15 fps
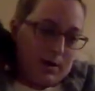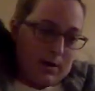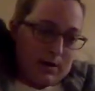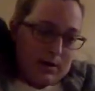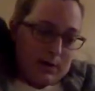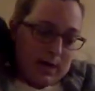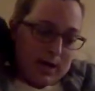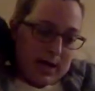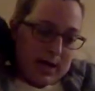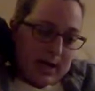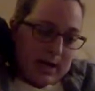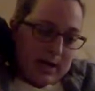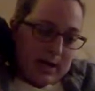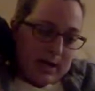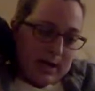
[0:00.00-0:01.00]

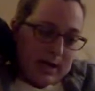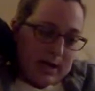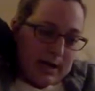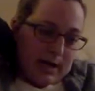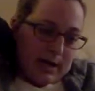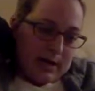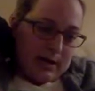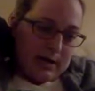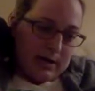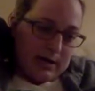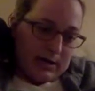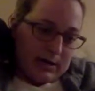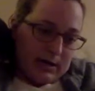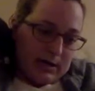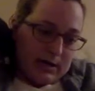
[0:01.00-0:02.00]
Okay.
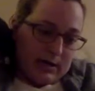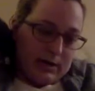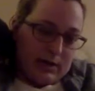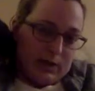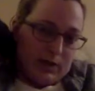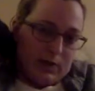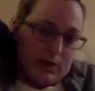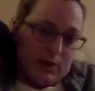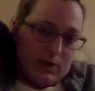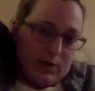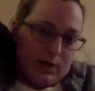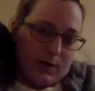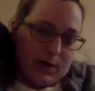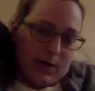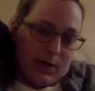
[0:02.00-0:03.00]
Consider who you're
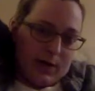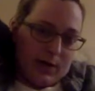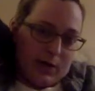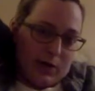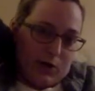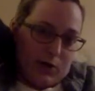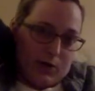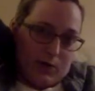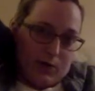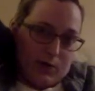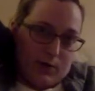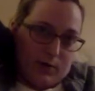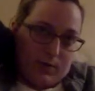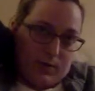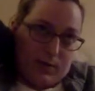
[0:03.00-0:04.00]
allowing in your group
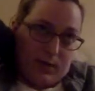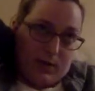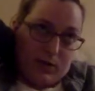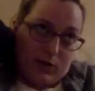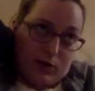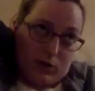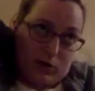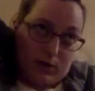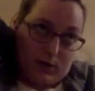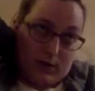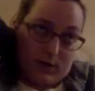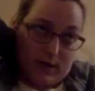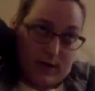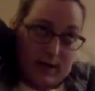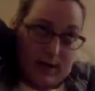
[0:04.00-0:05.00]
in terms
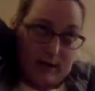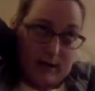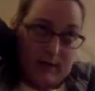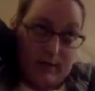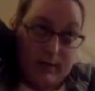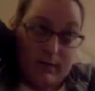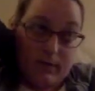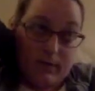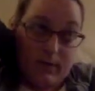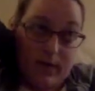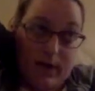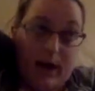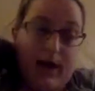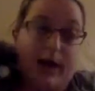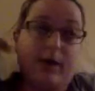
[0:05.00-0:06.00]
of,
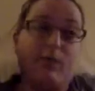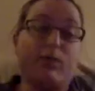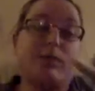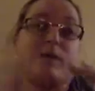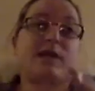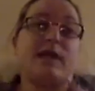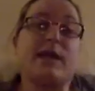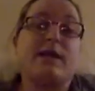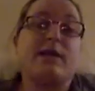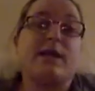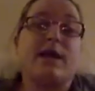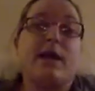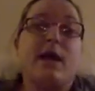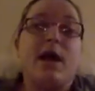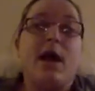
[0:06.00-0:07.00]
I will say that
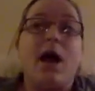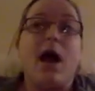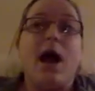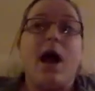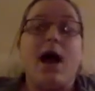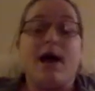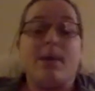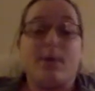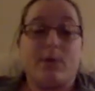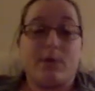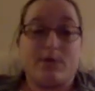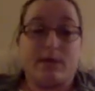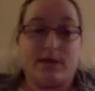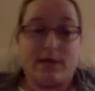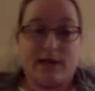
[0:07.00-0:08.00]
I
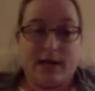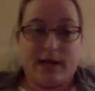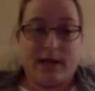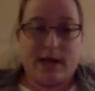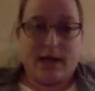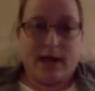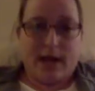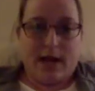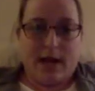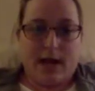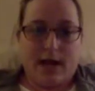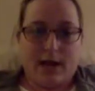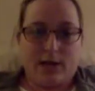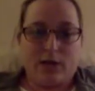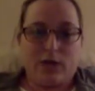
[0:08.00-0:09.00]
personally
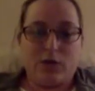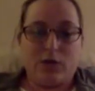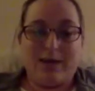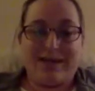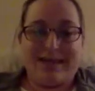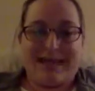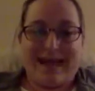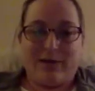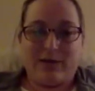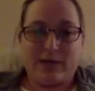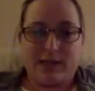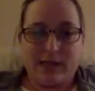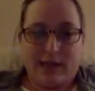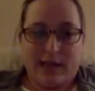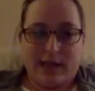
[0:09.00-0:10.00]
used to allow
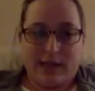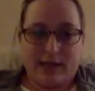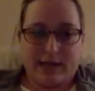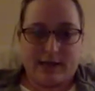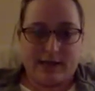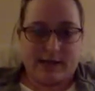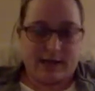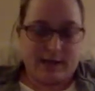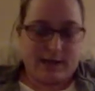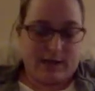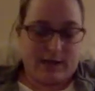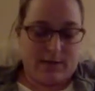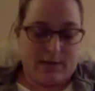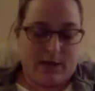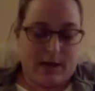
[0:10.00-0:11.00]
stylists in
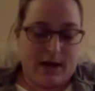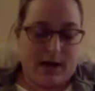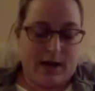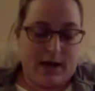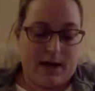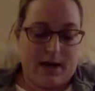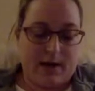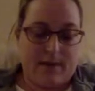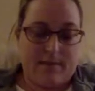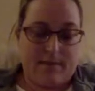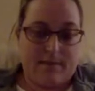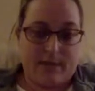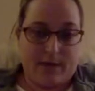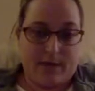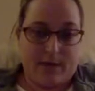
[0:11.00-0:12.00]
my
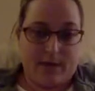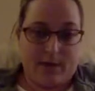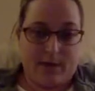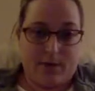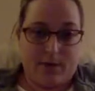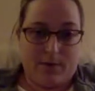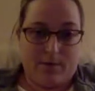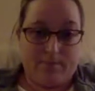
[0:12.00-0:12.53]
VIP group.